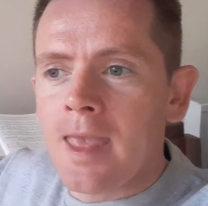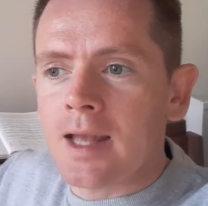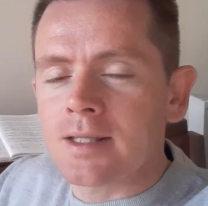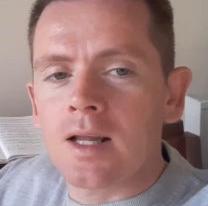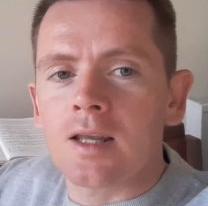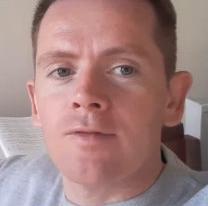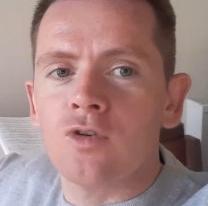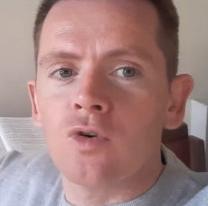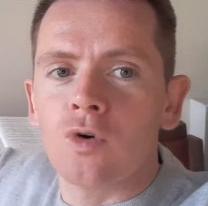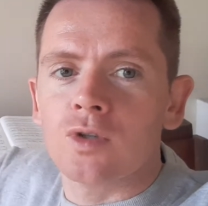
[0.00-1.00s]
It's like if
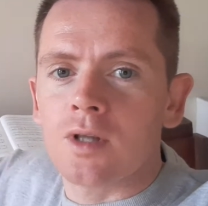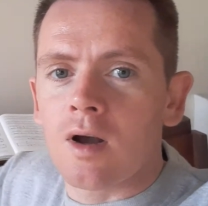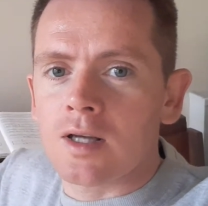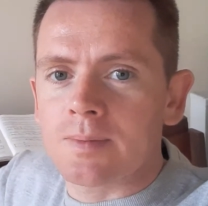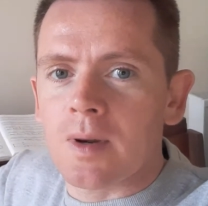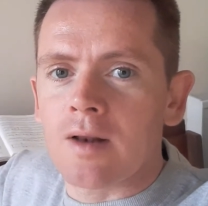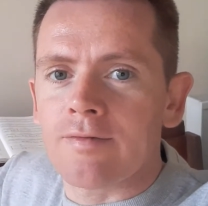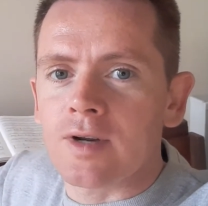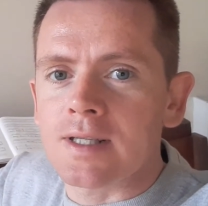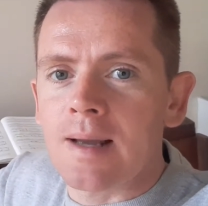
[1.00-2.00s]
you go to the hospital,
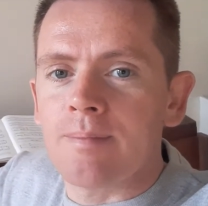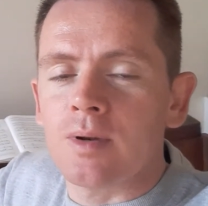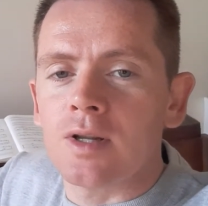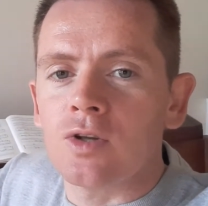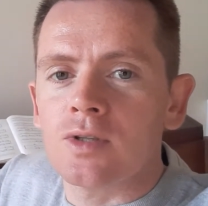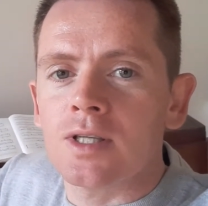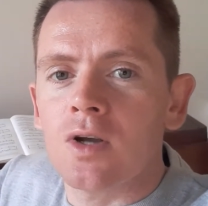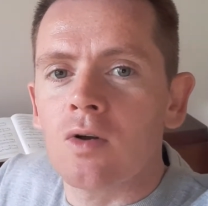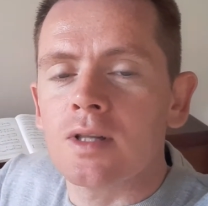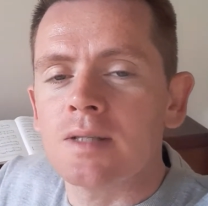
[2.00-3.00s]
for example, and you see
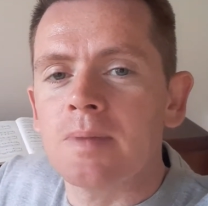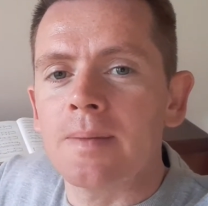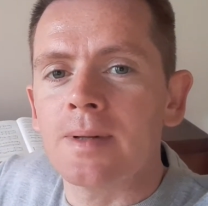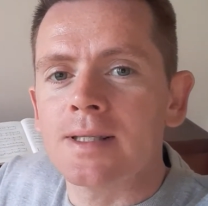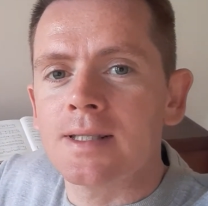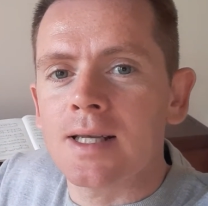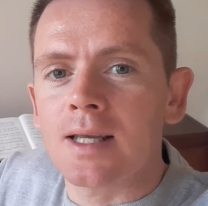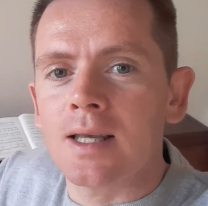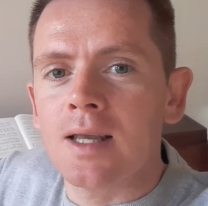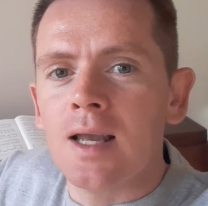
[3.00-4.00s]
all these people
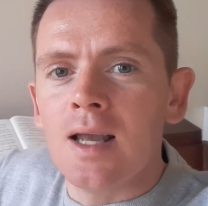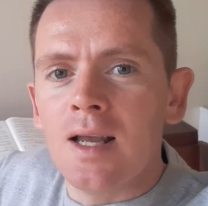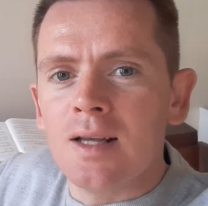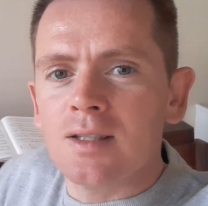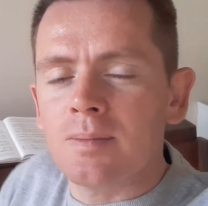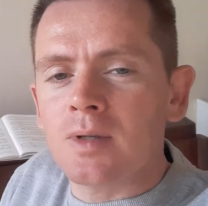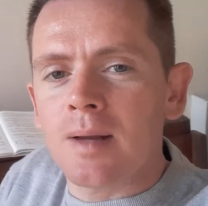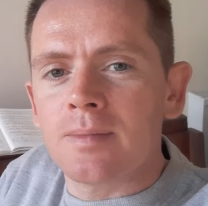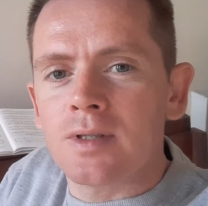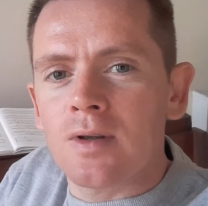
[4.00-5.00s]
sick.
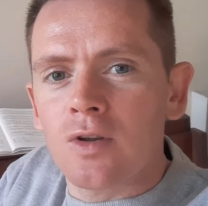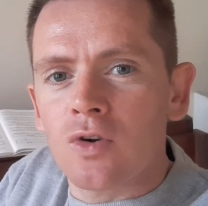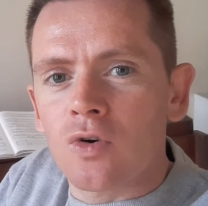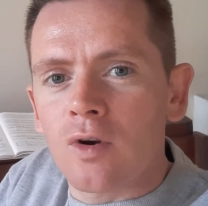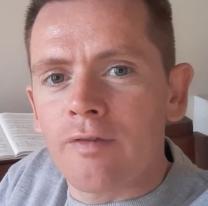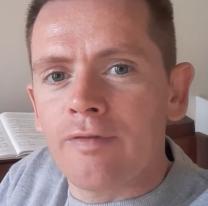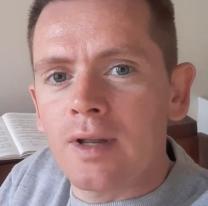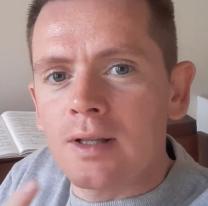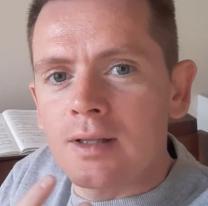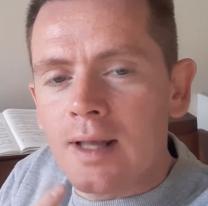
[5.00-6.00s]
Sometimes you're going to
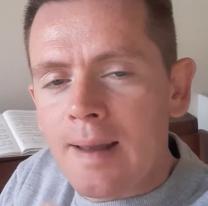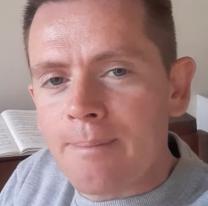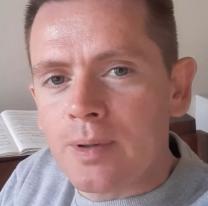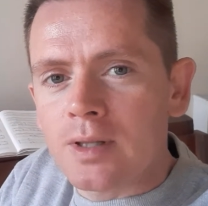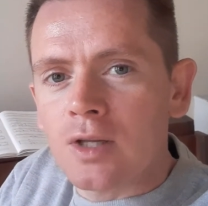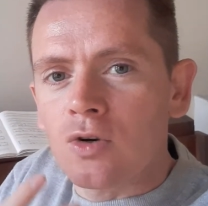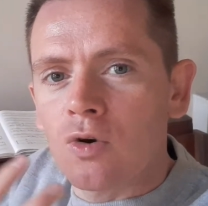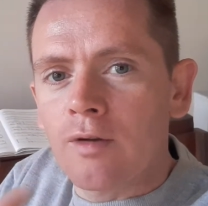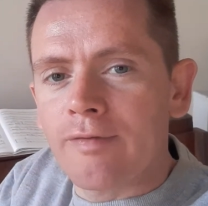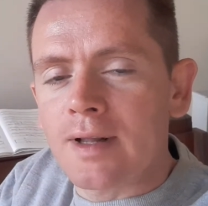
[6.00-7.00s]
feel empathy, you're
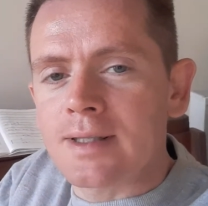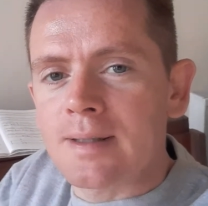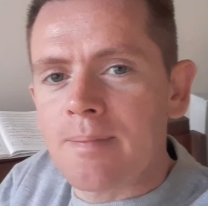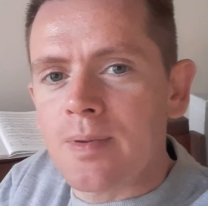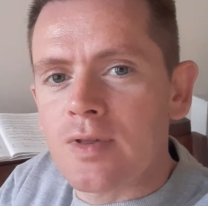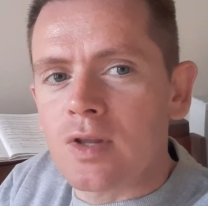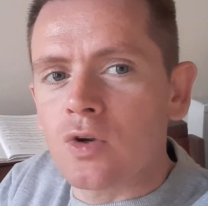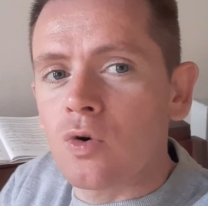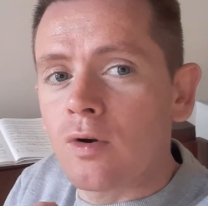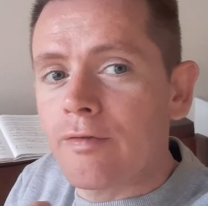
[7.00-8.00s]
going to feel sympathy, and
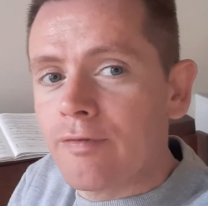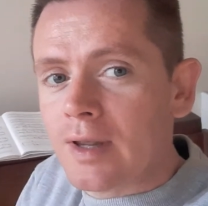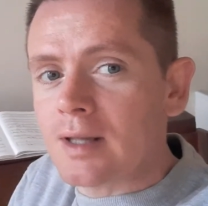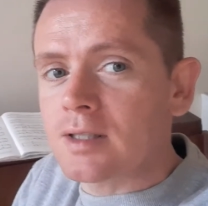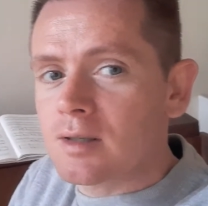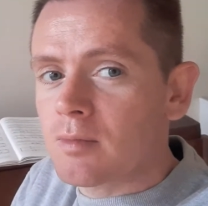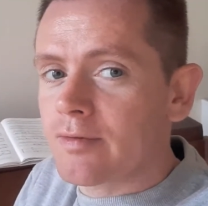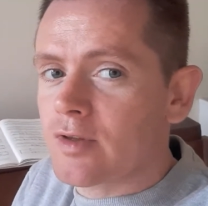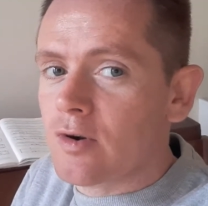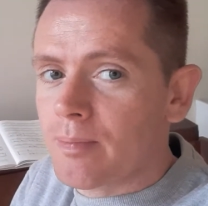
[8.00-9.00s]
you're going to feel some
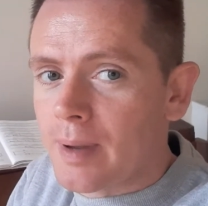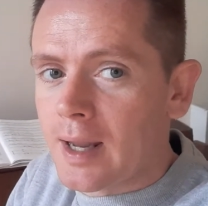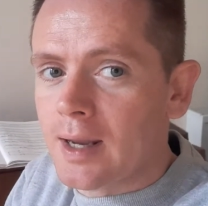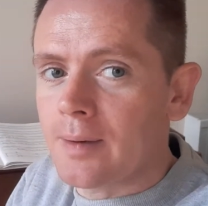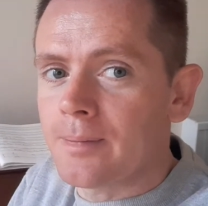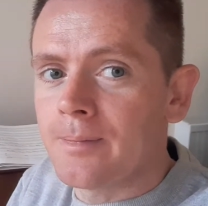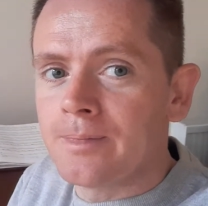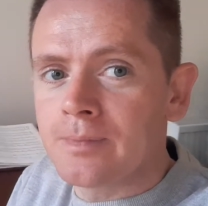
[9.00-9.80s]
of their pain.